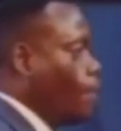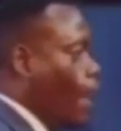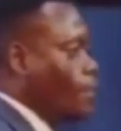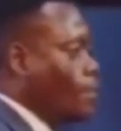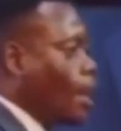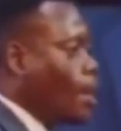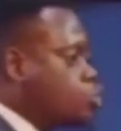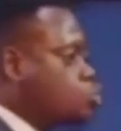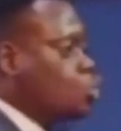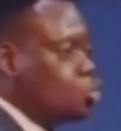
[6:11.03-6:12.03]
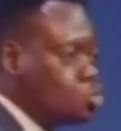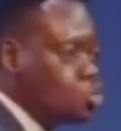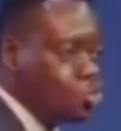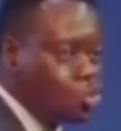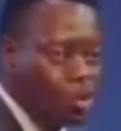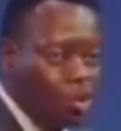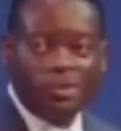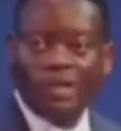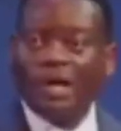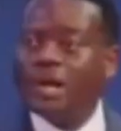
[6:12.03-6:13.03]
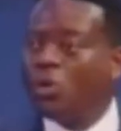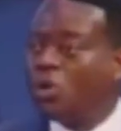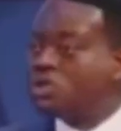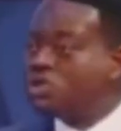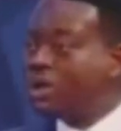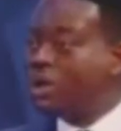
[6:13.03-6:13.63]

and he now told you that there was